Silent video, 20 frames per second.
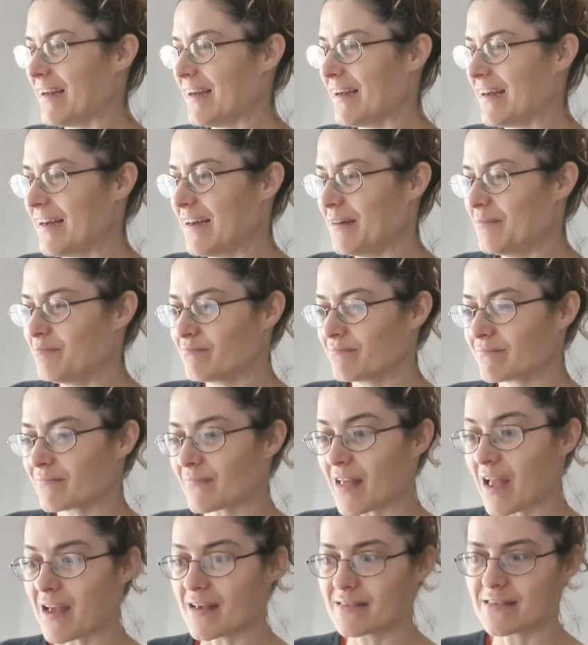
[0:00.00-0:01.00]

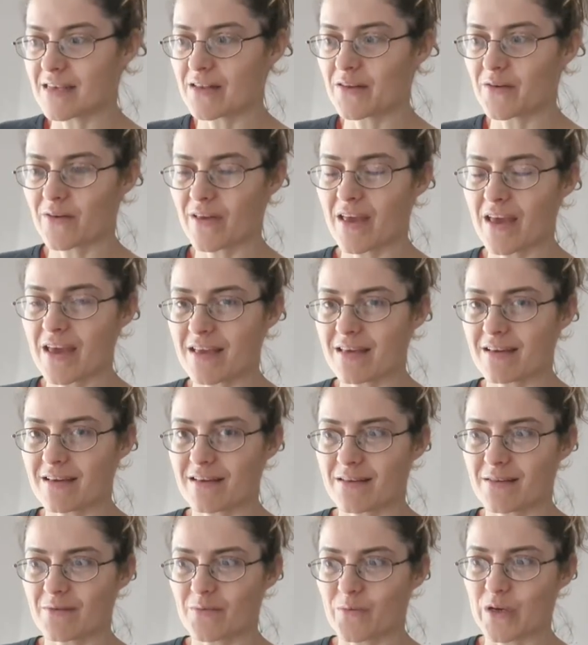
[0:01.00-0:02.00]
I said, okay,
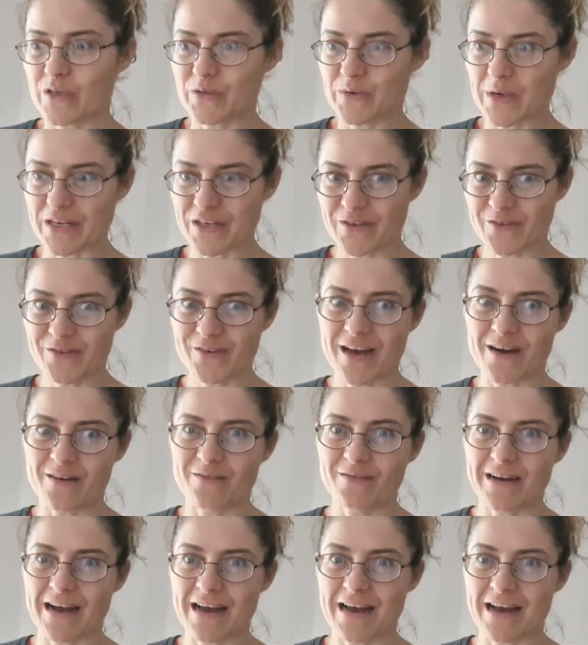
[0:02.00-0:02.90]
what do I do now?